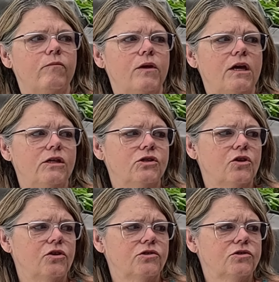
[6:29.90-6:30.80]
heat to
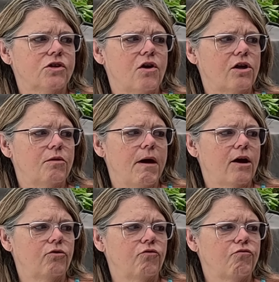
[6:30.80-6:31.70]
the tongue and the back
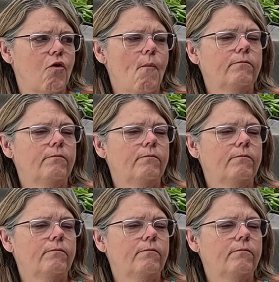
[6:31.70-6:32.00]
of the throat.